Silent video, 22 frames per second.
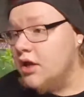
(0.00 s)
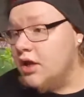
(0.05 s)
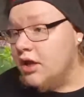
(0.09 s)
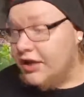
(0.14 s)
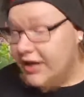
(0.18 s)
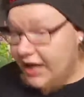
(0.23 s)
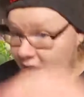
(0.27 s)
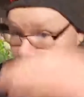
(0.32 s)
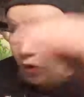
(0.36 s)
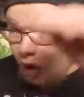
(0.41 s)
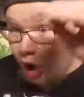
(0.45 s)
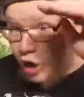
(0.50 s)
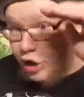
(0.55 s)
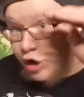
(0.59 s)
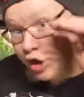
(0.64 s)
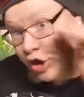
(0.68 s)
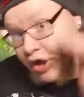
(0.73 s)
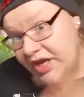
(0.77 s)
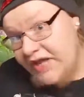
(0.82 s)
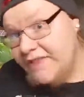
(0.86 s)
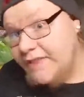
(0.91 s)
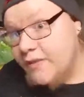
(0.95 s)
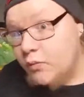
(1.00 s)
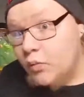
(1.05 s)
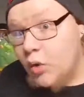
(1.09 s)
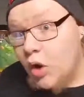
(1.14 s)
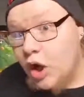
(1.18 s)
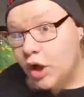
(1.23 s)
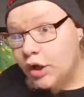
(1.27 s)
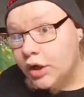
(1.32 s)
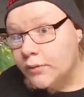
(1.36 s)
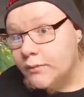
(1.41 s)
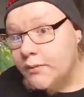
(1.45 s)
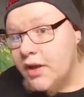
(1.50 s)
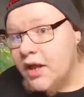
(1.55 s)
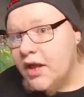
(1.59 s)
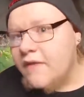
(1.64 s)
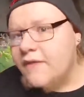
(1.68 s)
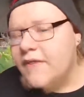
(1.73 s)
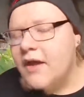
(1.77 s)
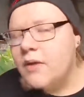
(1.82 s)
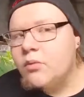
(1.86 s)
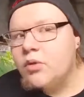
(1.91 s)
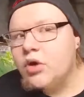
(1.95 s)
Now, underneath the water,
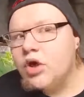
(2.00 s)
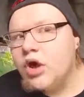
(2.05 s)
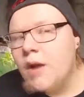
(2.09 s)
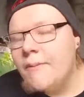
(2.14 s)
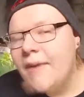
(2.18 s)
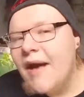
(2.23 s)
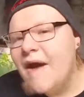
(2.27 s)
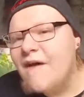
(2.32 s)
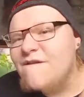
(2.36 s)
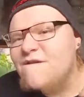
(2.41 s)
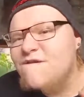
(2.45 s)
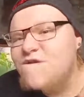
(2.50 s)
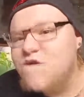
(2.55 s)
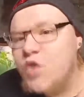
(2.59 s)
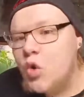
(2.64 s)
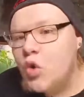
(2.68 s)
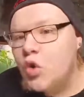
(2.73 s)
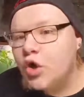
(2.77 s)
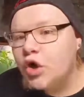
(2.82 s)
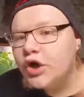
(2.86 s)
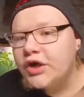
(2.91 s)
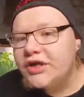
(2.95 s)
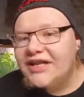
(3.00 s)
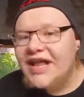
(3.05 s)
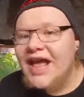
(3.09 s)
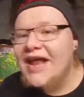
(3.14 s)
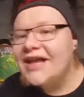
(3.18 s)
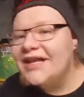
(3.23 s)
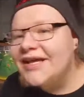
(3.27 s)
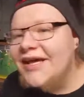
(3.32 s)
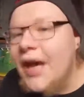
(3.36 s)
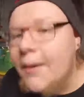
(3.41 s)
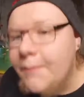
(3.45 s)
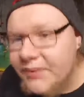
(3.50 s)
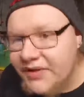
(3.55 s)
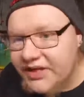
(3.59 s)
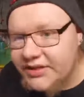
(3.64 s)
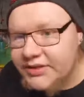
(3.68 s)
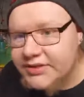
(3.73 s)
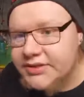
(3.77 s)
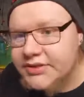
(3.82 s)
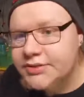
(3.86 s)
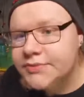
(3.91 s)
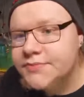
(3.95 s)
there were about 4 dead
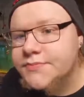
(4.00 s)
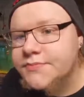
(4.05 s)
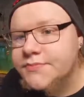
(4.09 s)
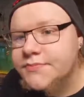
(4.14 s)
guppies